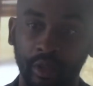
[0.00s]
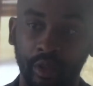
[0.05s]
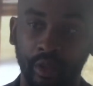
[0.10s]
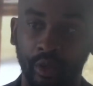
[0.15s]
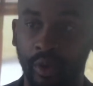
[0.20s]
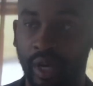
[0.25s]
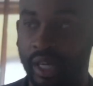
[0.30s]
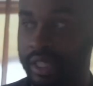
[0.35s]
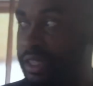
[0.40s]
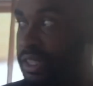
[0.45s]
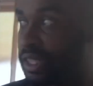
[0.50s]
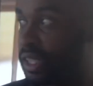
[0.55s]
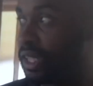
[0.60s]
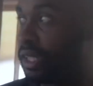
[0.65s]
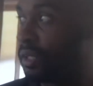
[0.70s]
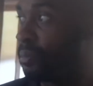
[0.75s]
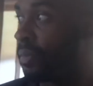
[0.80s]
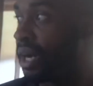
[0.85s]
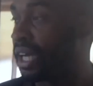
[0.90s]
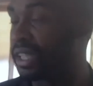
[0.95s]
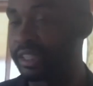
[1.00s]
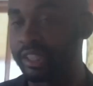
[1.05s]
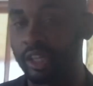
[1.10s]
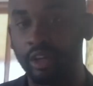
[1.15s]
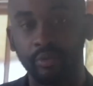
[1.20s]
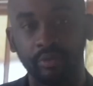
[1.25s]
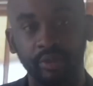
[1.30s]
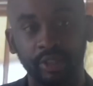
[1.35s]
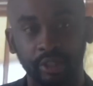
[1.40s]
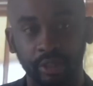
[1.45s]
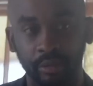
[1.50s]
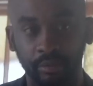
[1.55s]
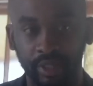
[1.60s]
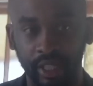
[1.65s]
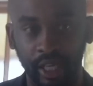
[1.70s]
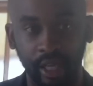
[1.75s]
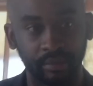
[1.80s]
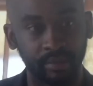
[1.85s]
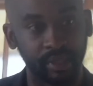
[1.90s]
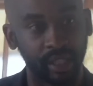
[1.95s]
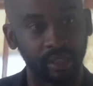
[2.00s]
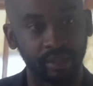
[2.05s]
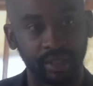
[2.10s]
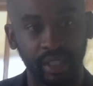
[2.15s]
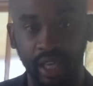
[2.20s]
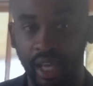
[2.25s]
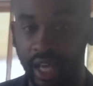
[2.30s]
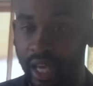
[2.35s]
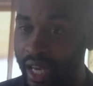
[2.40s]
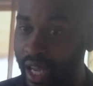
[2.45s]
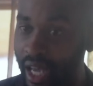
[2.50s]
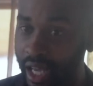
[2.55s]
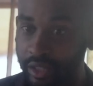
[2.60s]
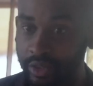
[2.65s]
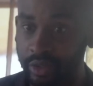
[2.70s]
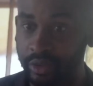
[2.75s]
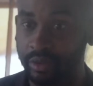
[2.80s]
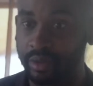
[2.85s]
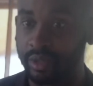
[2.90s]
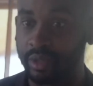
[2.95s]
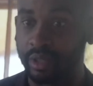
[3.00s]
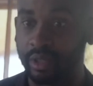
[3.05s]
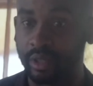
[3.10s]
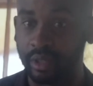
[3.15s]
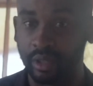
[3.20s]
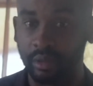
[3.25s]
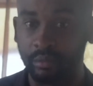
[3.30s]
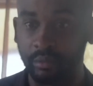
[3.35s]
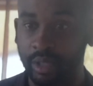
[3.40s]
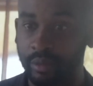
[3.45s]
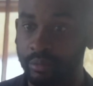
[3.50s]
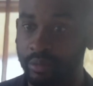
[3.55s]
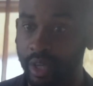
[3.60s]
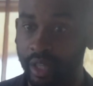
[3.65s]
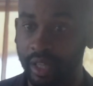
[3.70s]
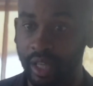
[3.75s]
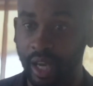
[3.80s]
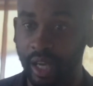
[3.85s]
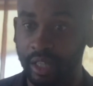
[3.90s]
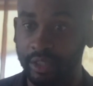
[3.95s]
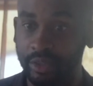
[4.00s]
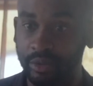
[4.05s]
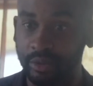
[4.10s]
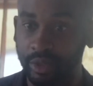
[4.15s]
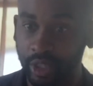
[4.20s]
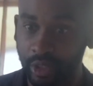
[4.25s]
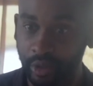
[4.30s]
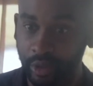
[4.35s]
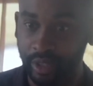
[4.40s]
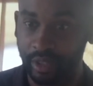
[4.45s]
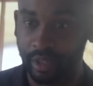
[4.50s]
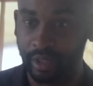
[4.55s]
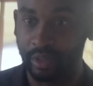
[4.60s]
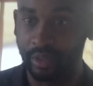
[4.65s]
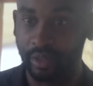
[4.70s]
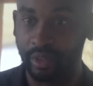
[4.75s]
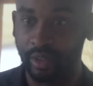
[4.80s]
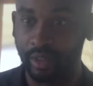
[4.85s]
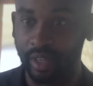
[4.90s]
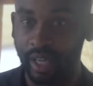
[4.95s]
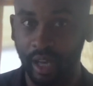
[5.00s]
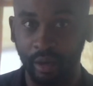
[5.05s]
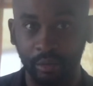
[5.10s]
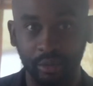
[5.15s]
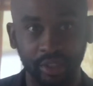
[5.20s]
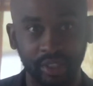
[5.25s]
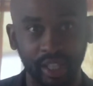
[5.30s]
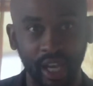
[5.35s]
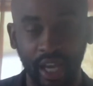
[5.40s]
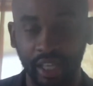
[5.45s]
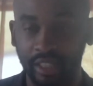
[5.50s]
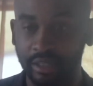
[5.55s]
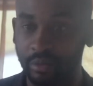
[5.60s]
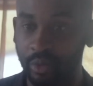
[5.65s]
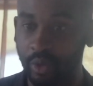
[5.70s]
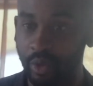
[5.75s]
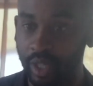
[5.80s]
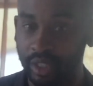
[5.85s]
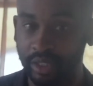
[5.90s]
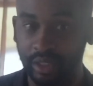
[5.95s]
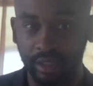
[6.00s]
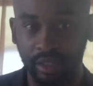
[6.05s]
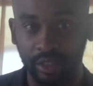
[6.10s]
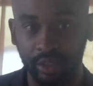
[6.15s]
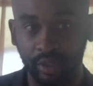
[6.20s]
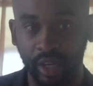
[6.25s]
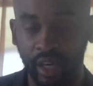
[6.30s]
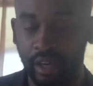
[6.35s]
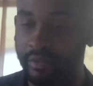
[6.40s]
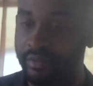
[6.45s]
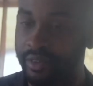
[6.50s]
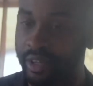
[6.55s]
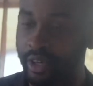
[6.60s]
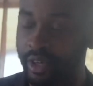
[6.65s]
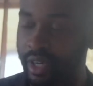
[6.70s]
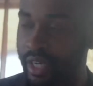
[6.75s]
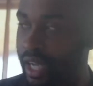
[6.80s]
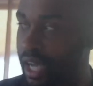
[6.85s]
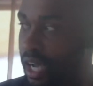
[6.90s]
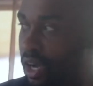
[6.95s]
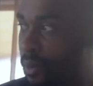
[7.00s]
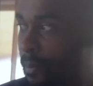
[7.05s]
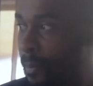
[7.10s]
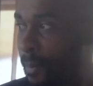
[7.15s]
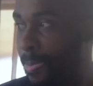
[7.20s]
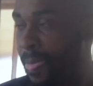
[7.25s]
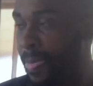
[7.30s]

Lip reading: who I see myself in sometimes, and I say, hey, big brother, how'd you do it? You know, and I would just ask them questions and try to figure it out,